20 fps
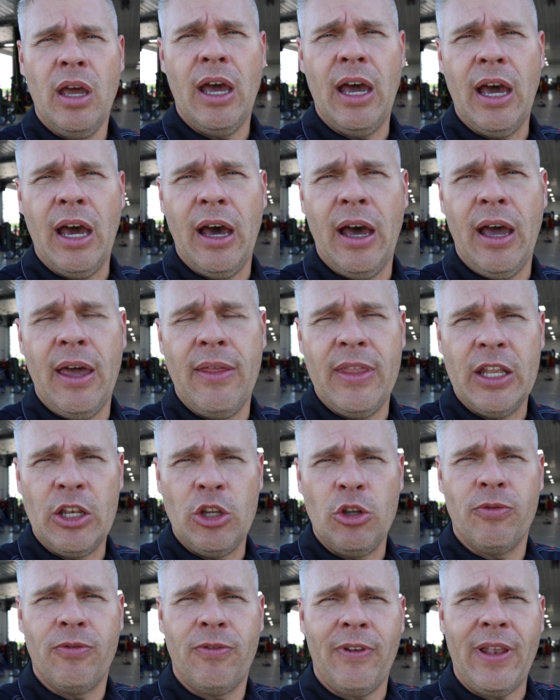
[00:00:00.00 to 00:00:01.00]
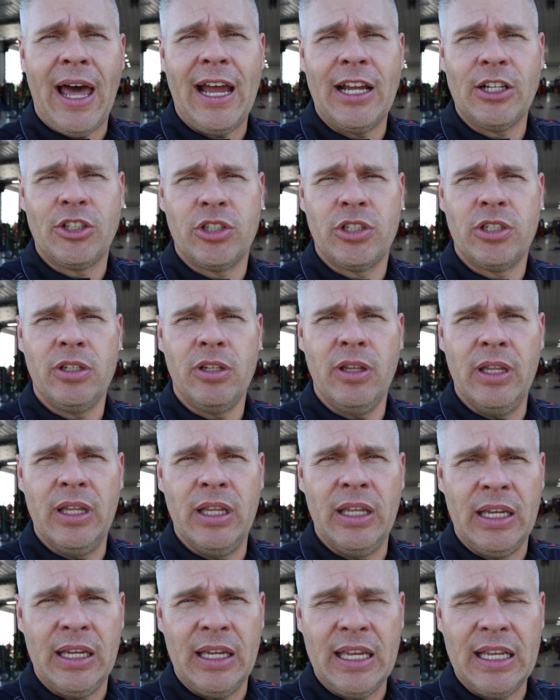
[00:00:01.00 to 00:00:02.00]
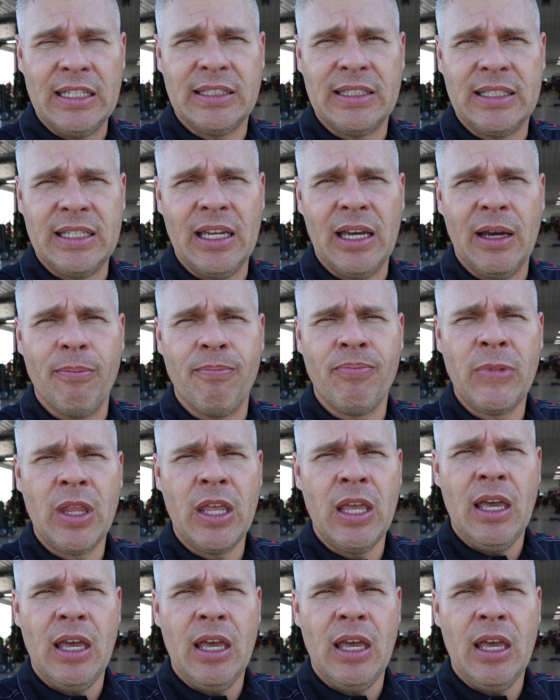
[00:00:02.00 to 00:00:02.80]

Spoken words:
and then you flash the ECM.